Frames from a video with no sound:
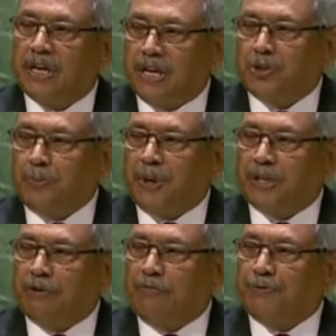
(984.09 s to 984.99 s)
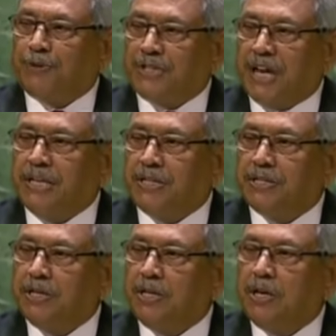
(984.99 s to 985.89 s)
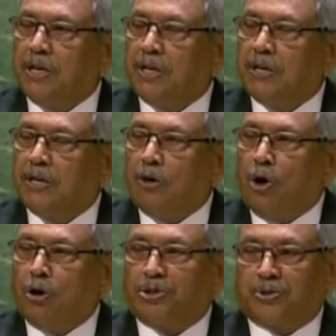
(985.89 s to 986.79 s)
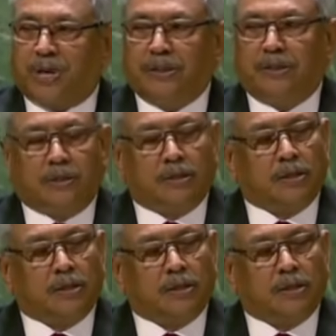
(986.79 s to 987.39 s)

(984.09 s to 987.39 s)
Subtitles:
irrespective of size or strength,